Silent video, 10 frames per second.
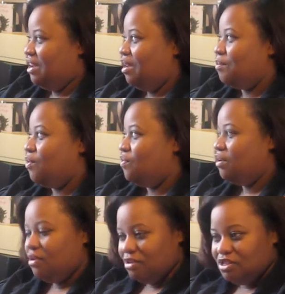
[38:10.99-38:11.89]
And I'm going,
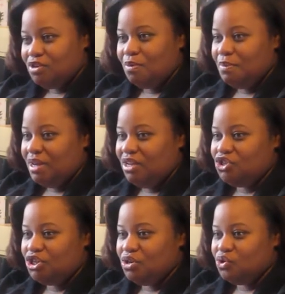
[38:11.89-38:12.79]
there are so many
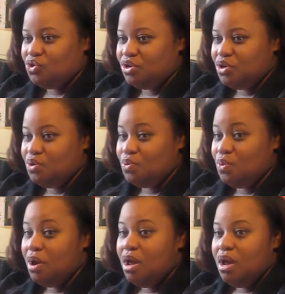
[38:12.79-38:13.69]
children who
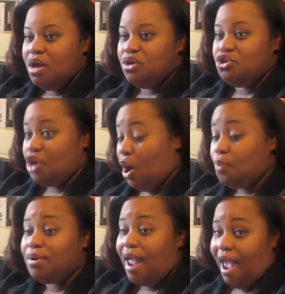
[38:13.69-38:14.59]

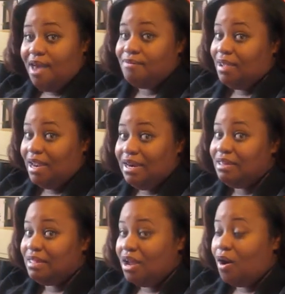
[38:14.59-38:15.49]
don't have
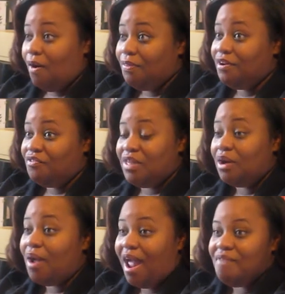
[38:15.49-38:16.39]
anything on their feet. They
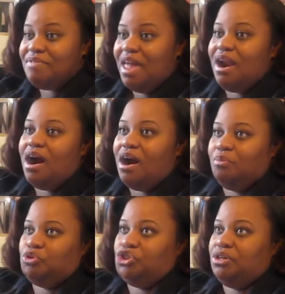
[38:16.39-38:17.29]
don't have that
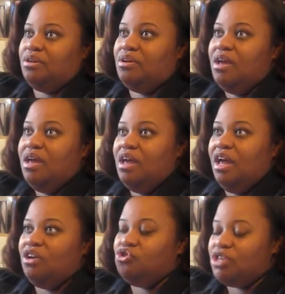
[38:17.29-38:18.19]
option.
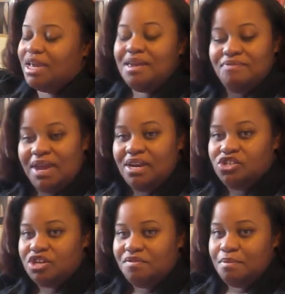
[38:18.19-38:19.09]
And you take
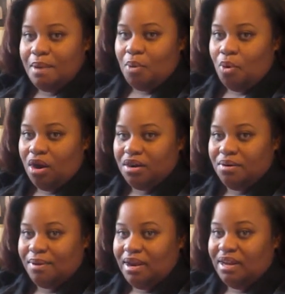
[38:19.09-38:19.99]
advantage of it by walking
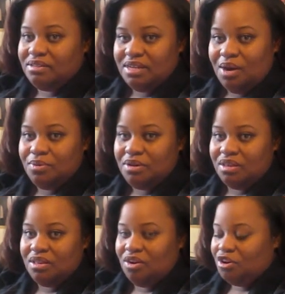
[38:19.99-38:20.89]
around outside with
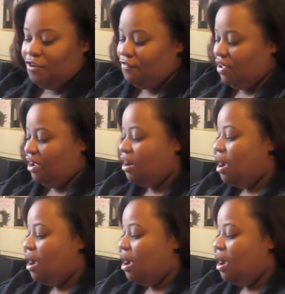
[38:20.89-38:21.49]
nothing on your feet.